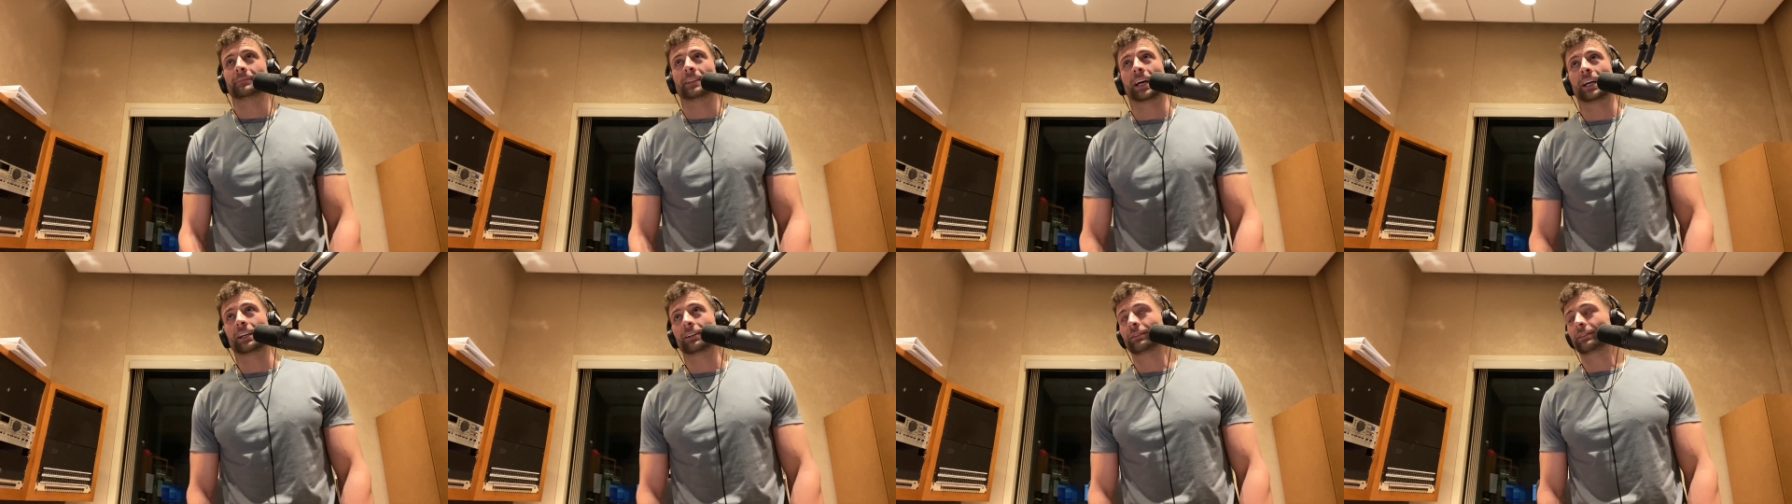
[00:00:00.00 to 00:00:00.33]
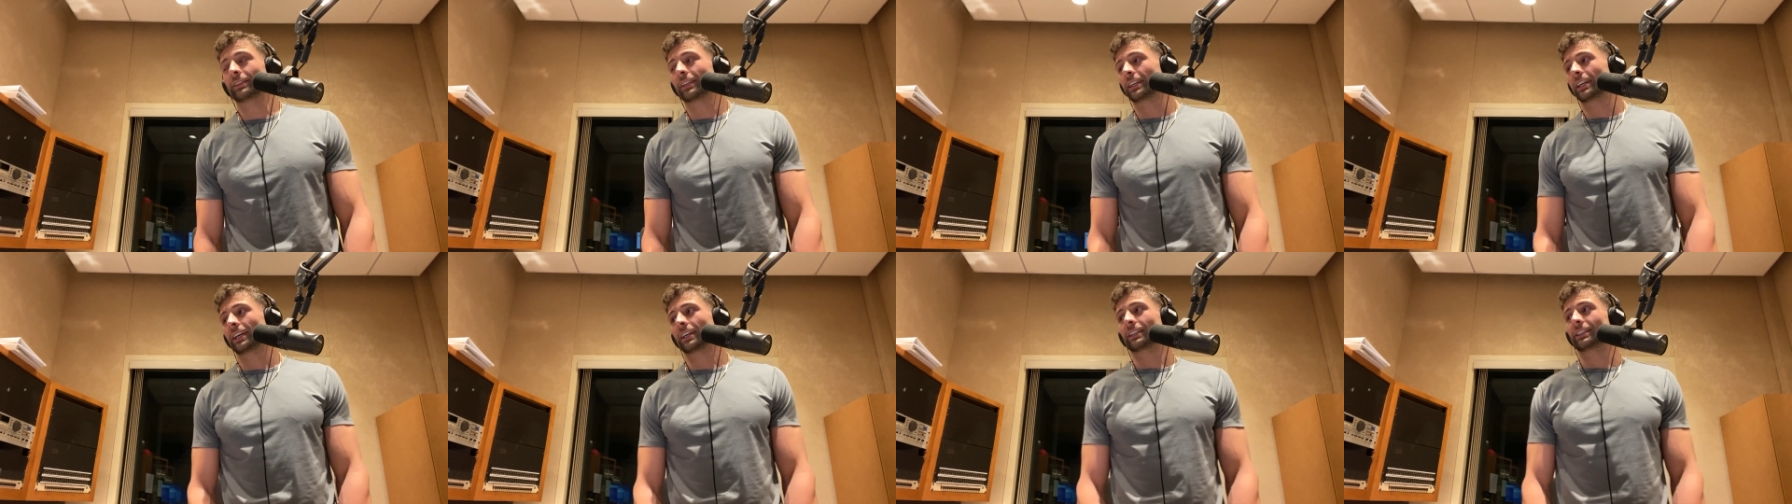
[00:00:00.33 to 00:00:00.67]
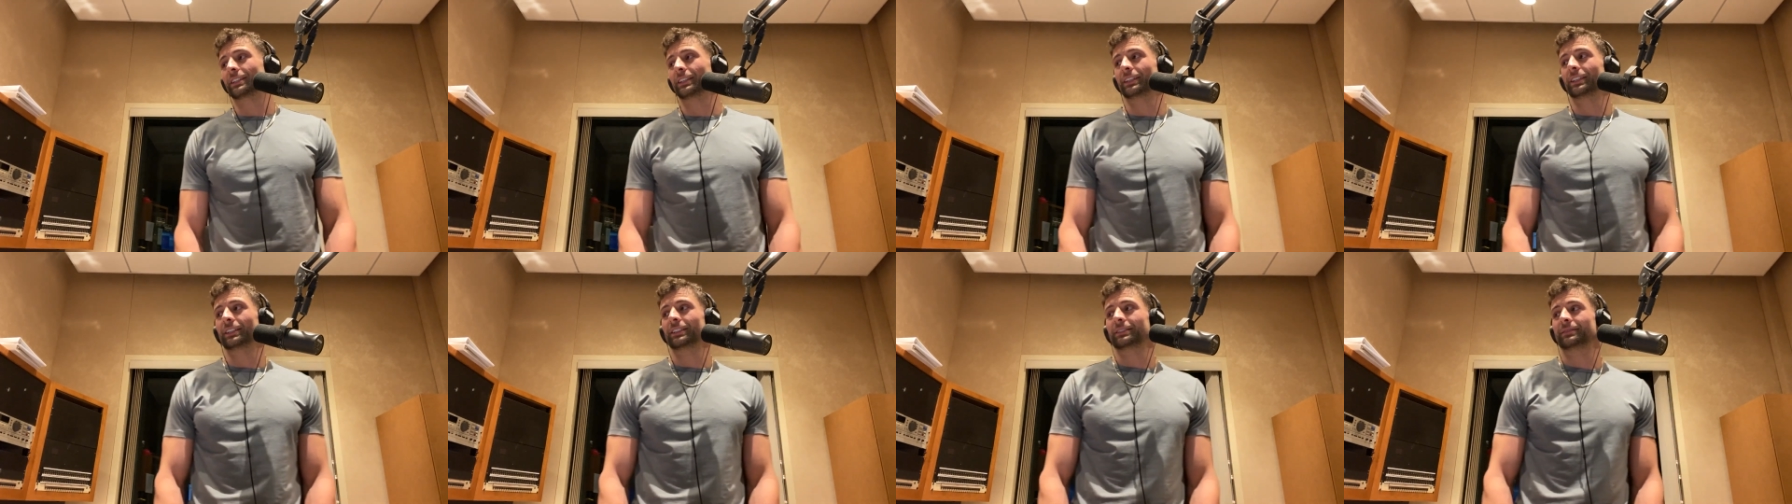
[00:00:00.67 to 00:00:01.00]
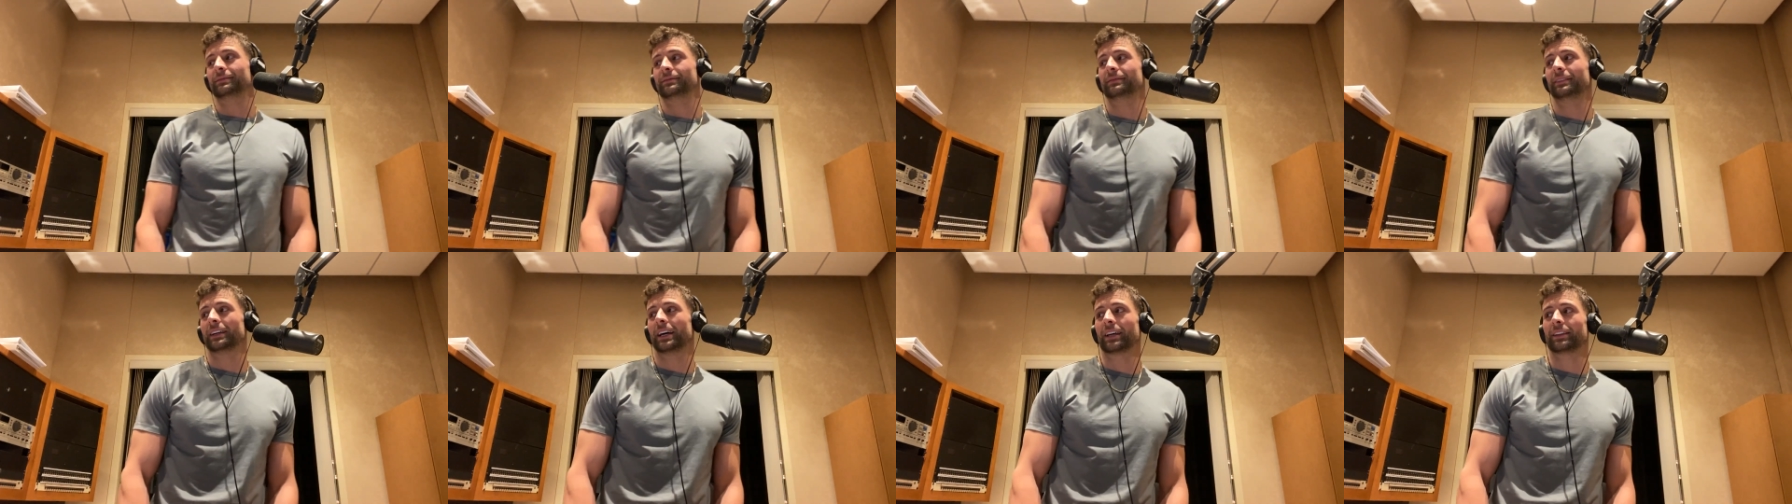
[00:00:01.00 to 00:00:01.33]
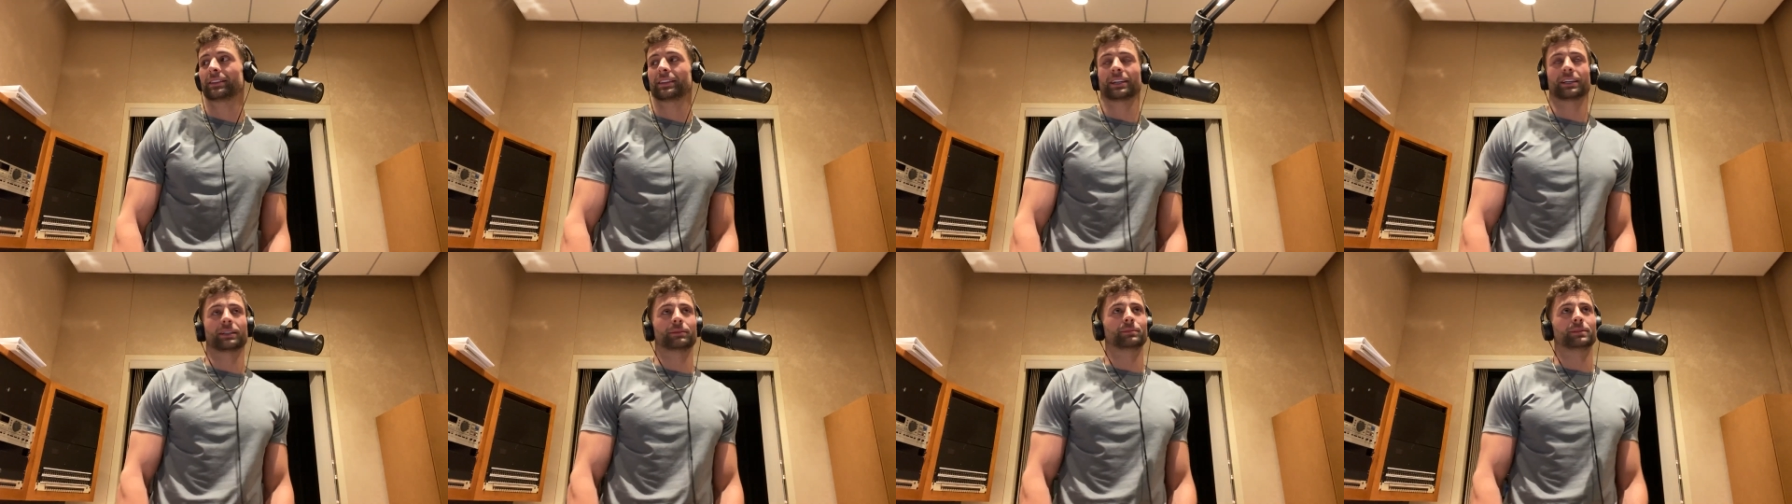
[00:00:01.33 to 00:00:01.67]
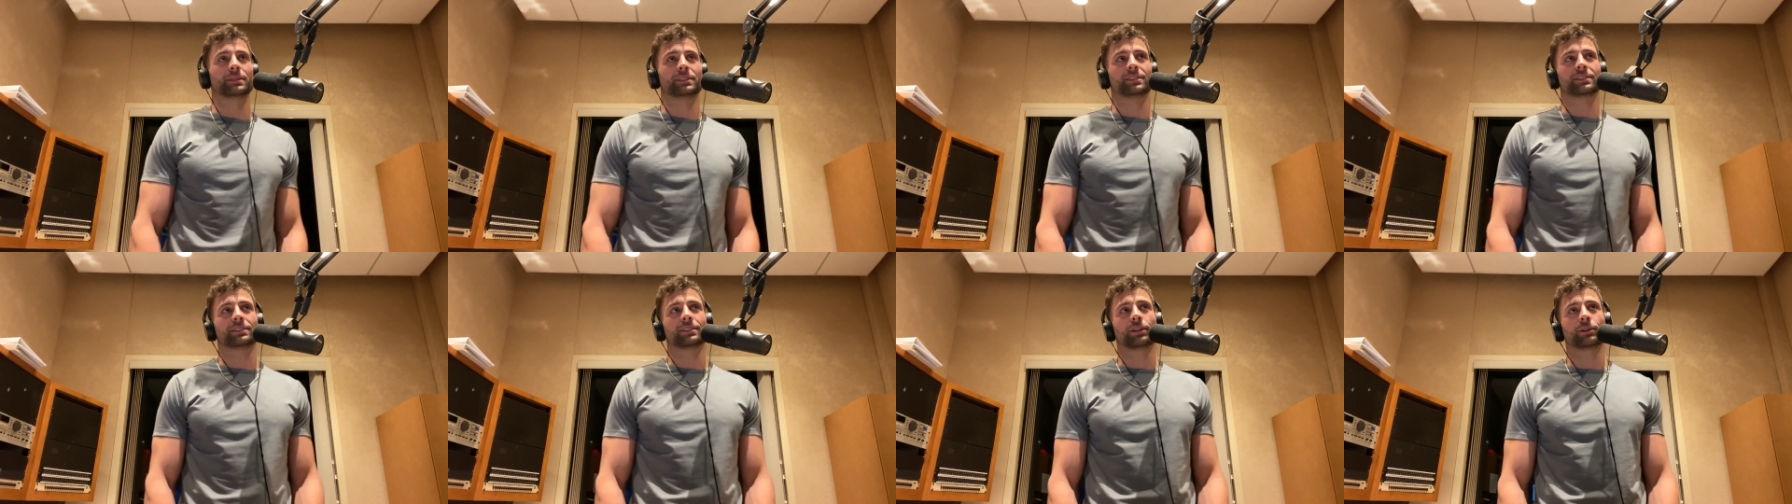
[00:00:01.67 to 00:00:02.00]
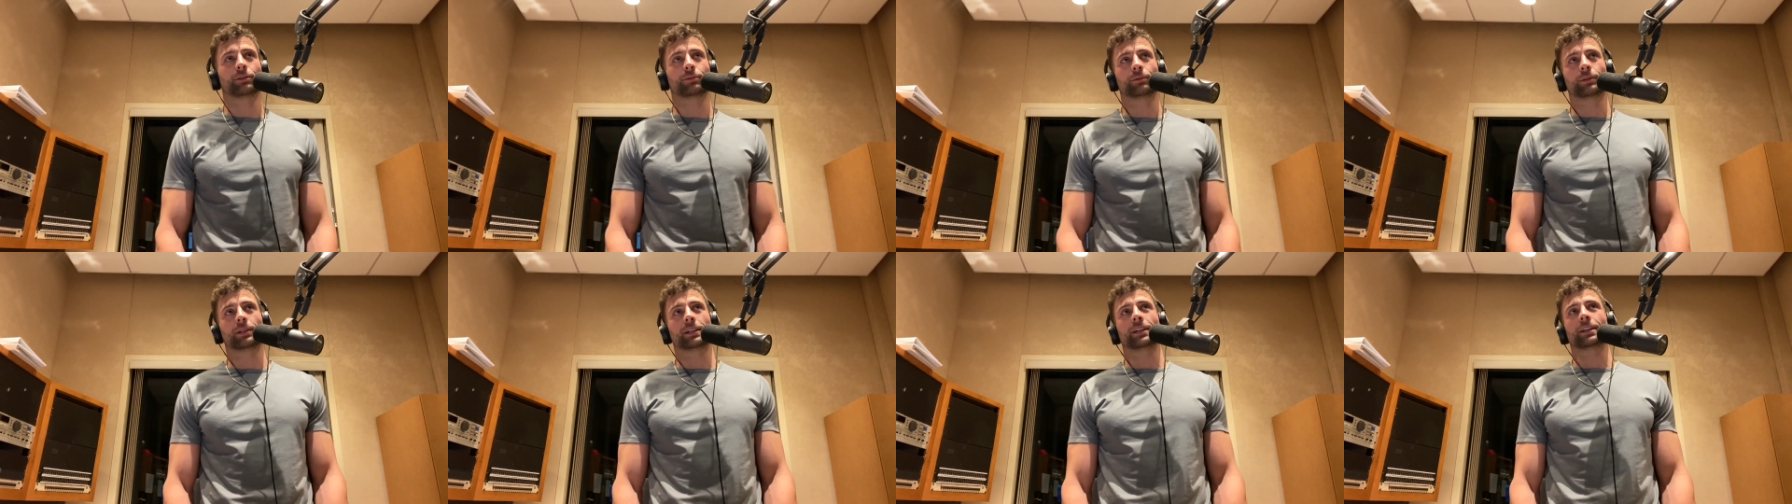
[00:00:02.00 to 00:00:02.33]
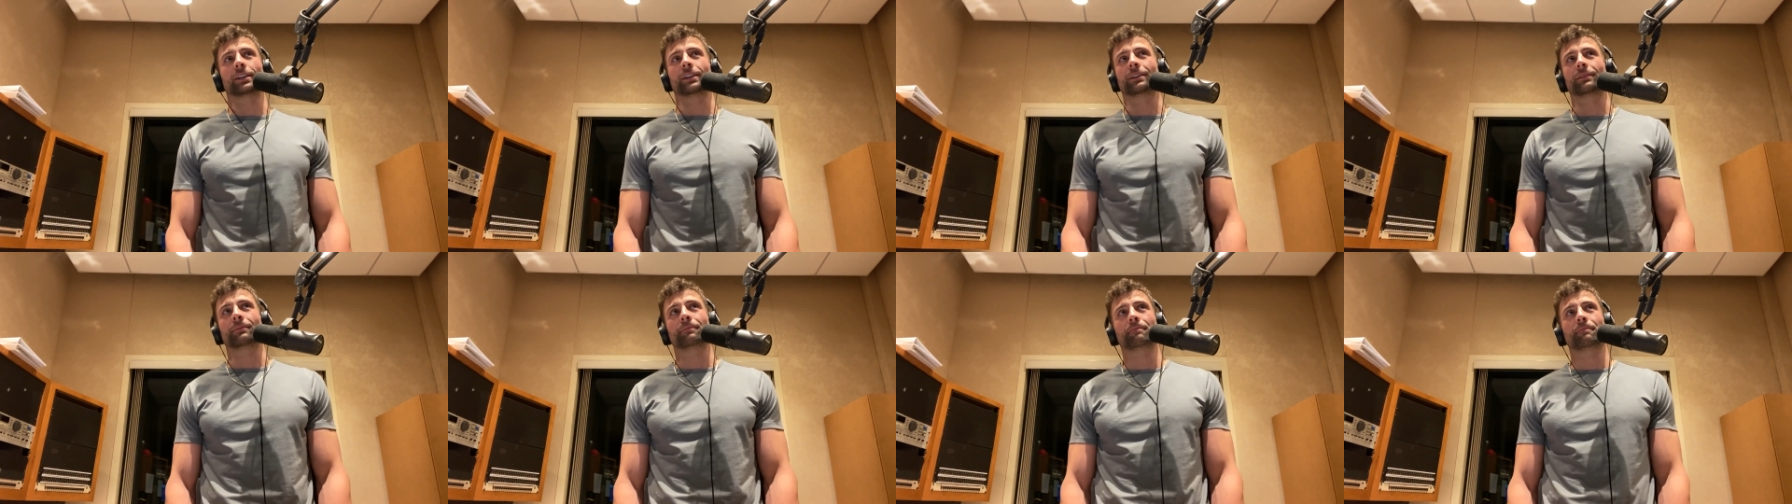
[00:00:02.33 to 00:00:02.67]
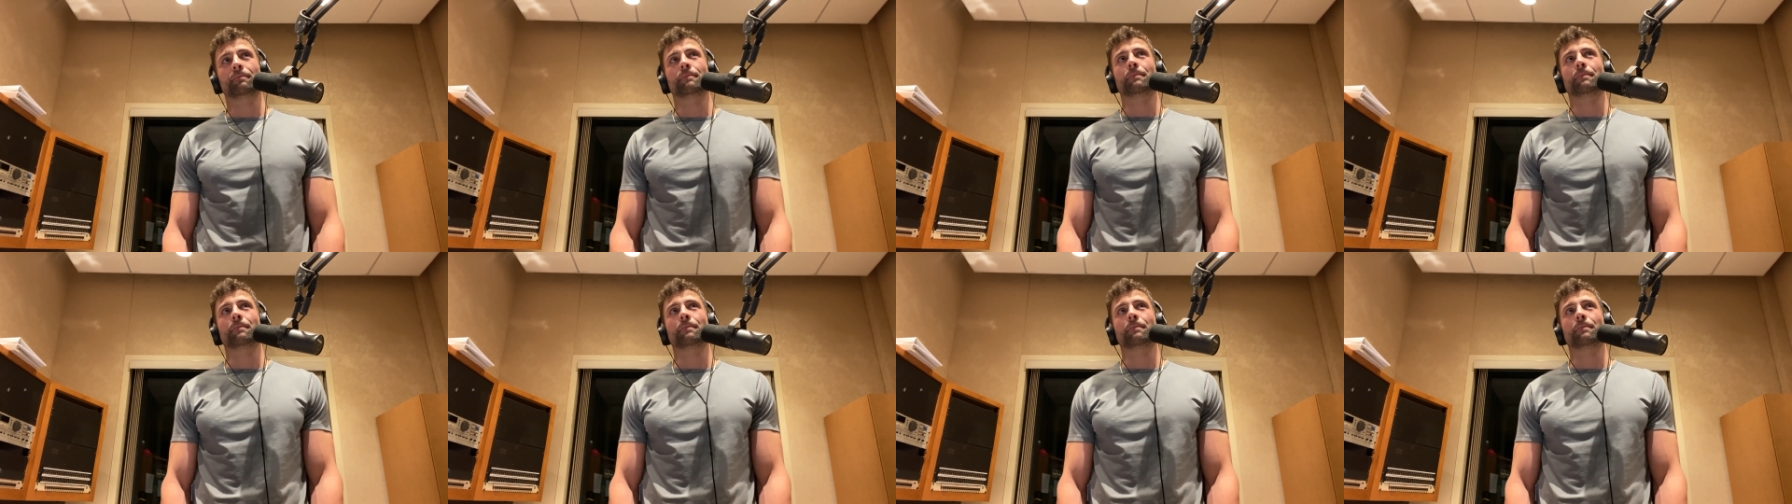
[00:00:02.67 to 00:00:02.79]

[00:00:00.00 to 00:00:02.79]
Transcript: I don't think I could. I think it'd be so weird.